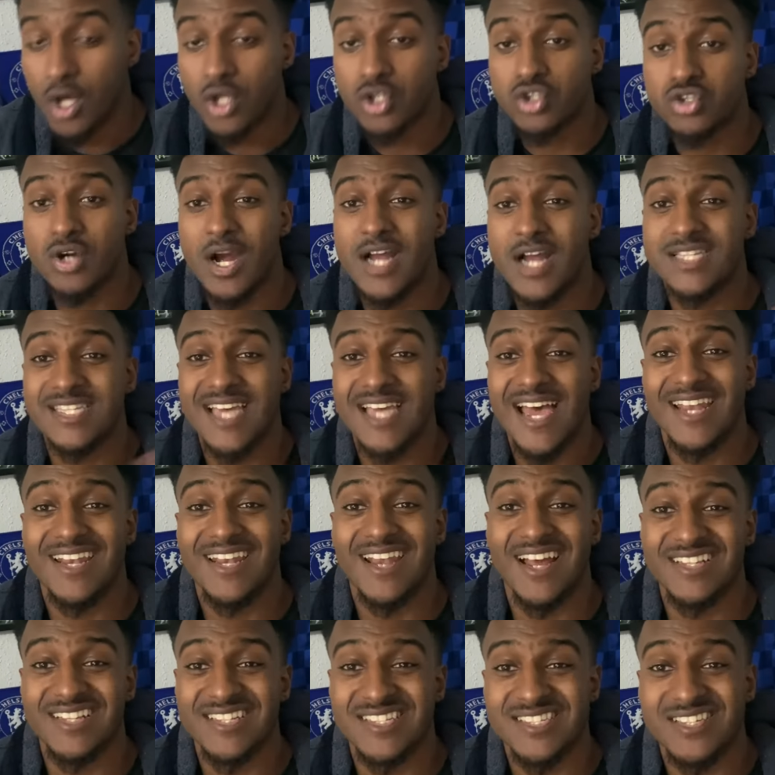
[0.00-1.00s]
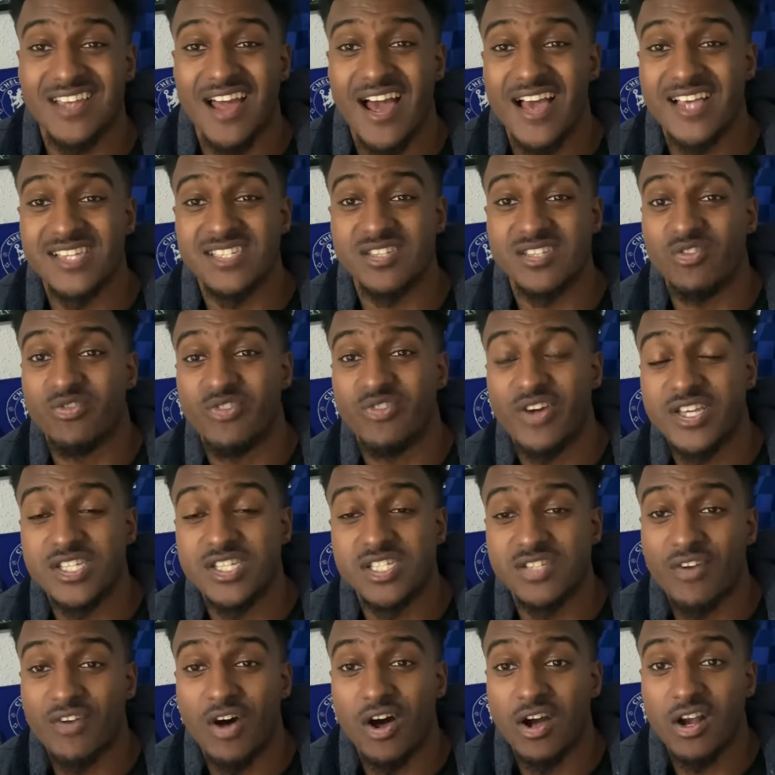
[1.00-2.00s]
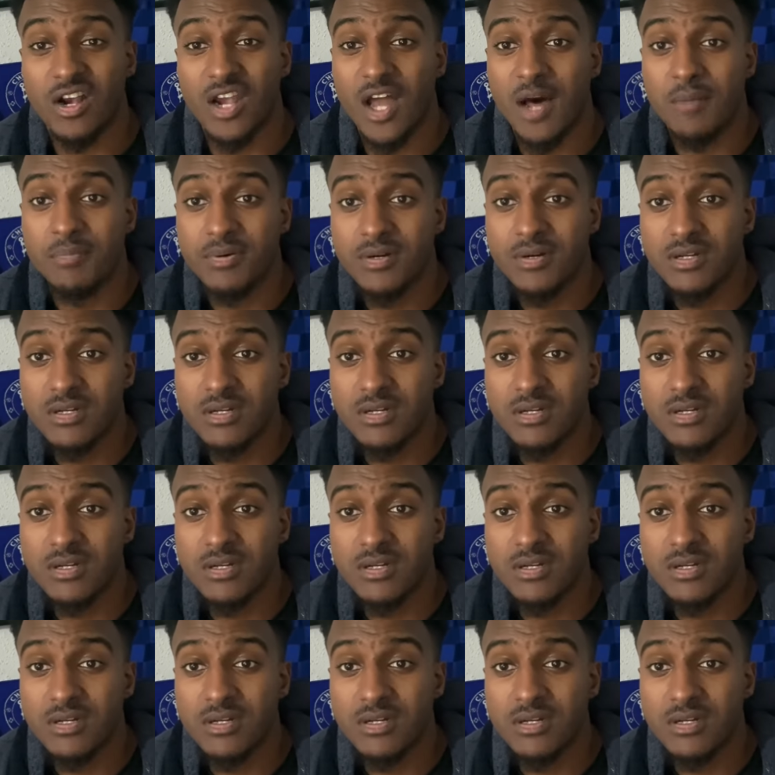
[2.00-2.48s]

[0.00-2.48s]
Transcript: trying to act like this guy is the face of our club.